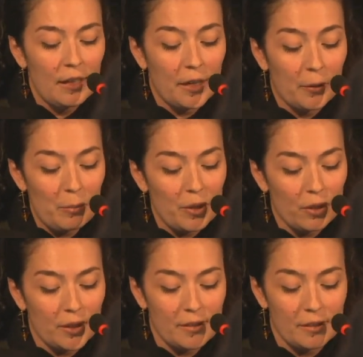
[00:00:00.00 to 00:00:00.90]
Caribbean
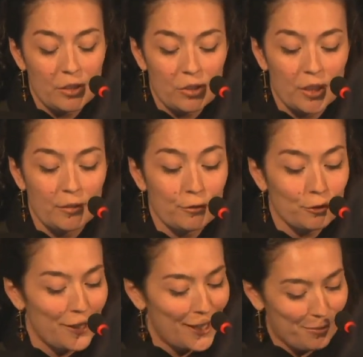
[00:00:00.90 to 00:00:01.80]
Arts Initiative,
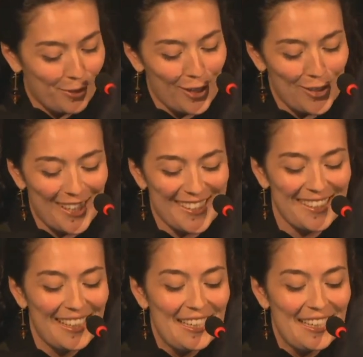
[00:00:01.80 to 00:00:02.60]
Crane Projects,